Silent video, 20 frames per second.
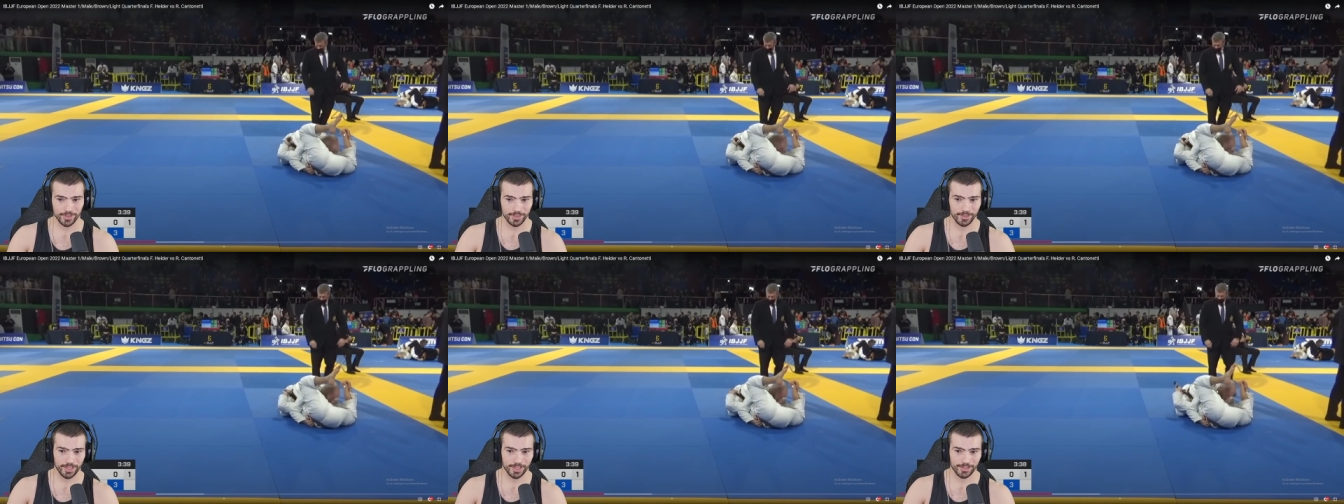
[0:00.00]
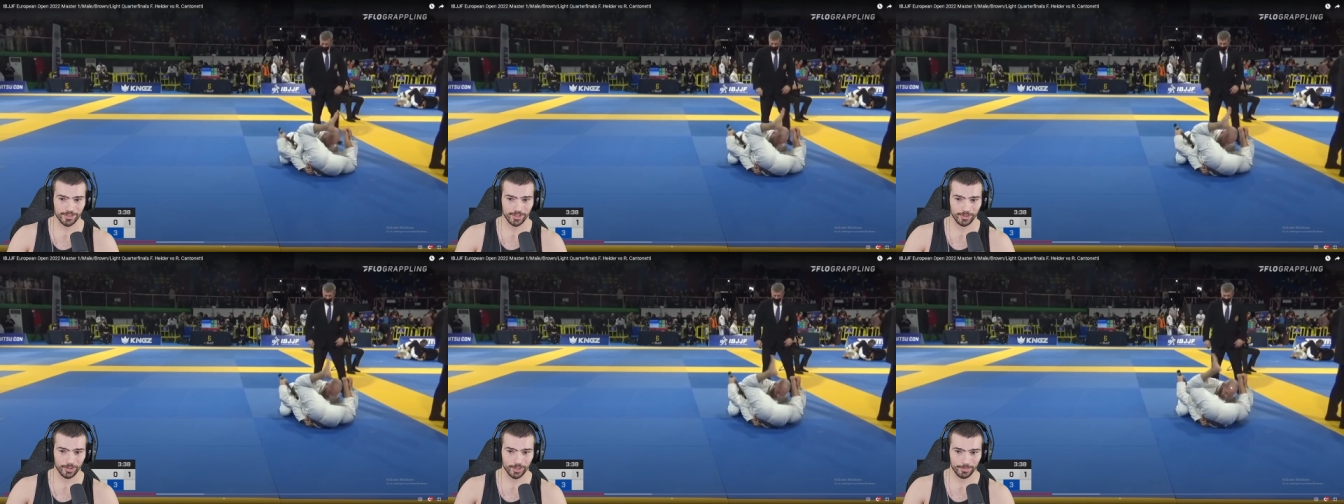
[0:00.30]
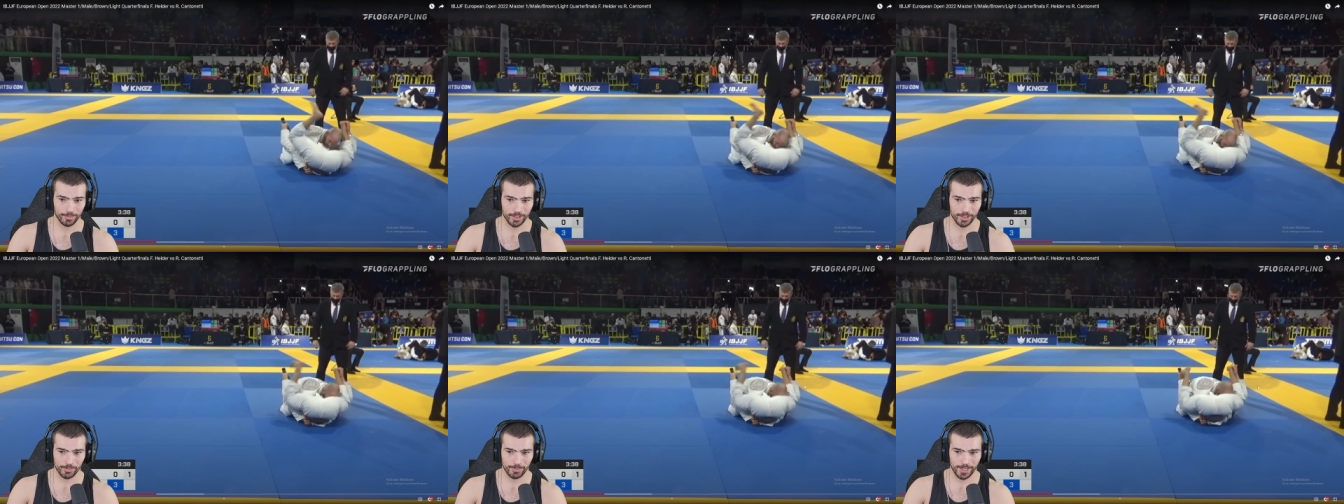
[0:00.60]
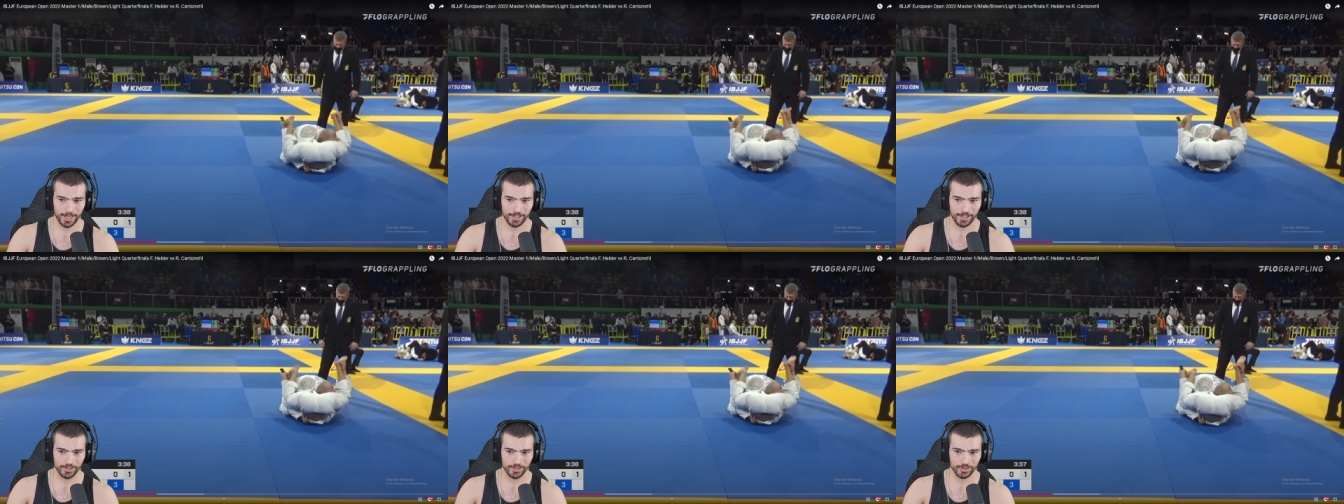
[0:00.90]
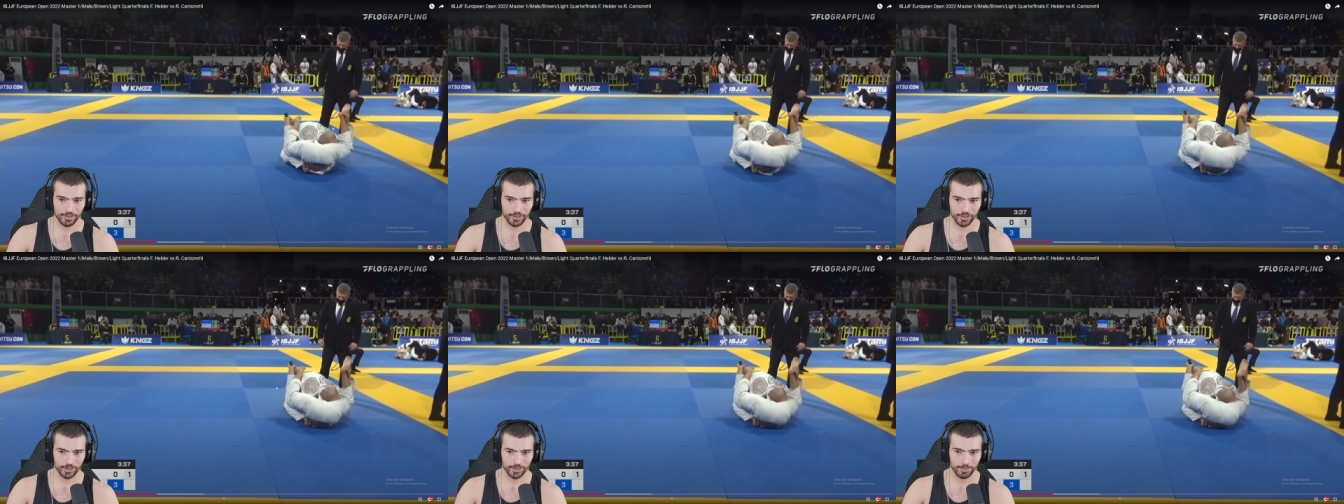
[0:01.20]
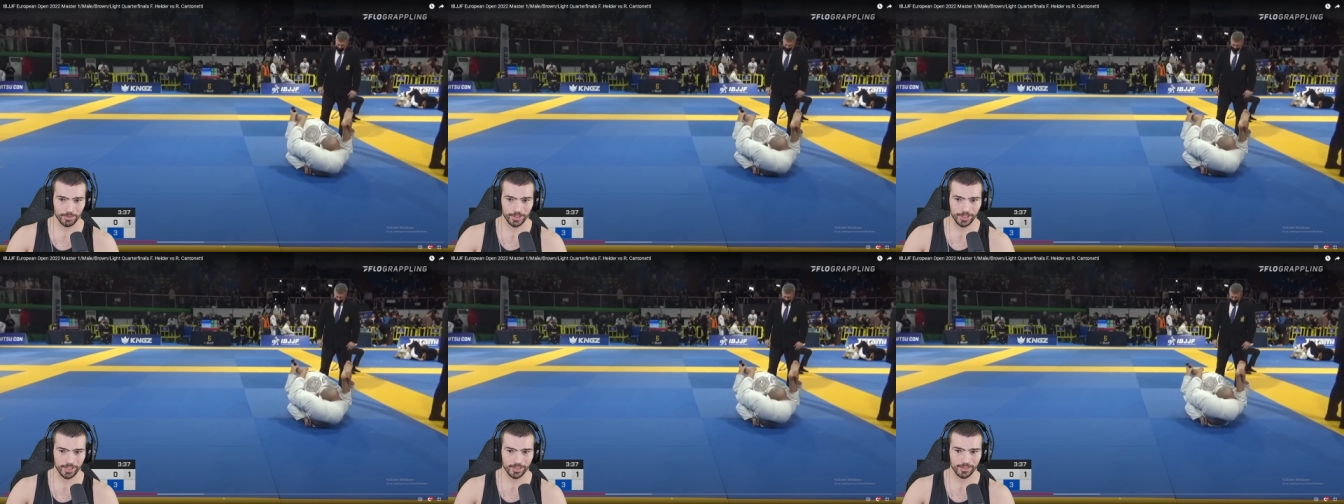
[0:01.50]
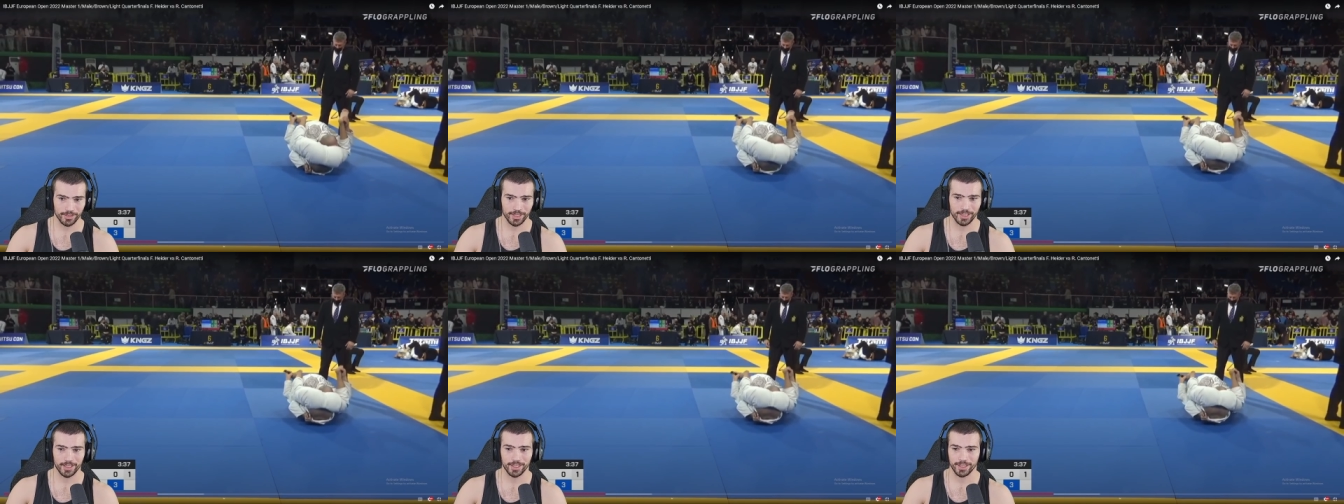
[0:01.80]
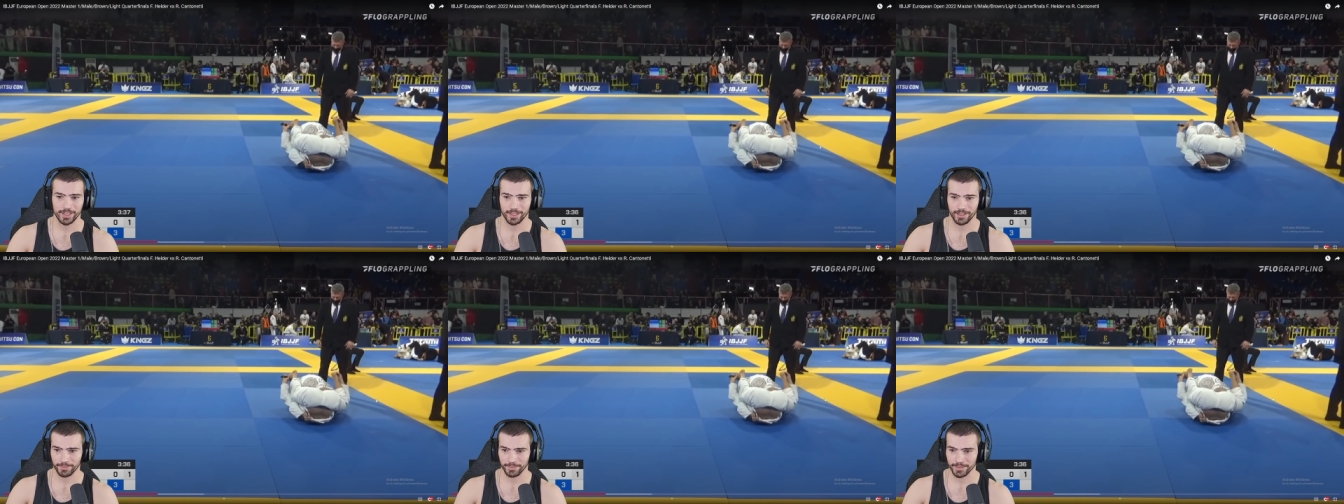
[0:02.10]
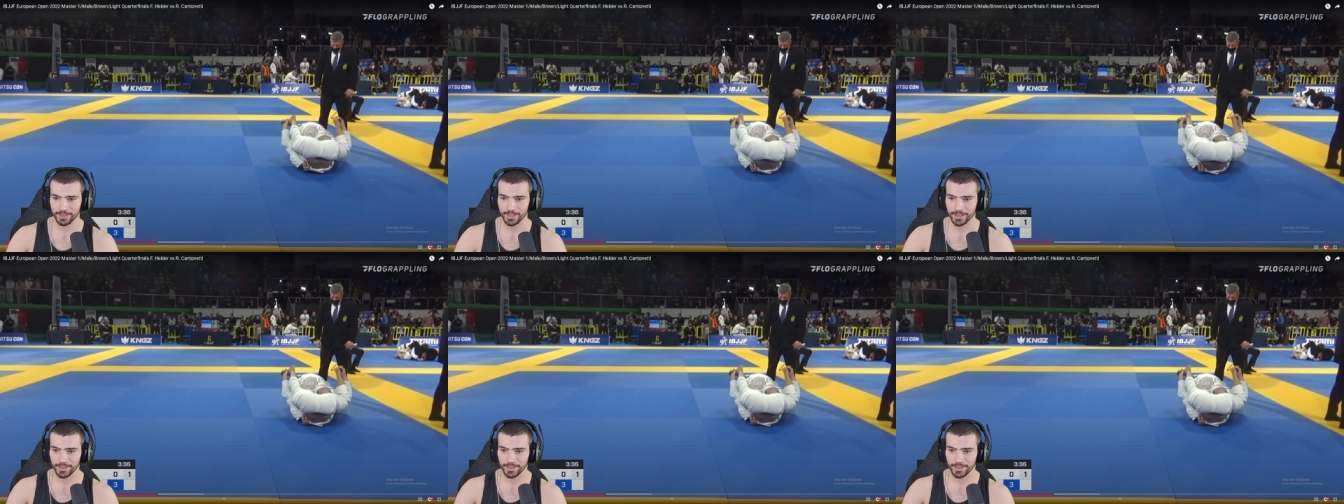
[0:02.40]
and gets a little bit of space and starts putting it, yeah,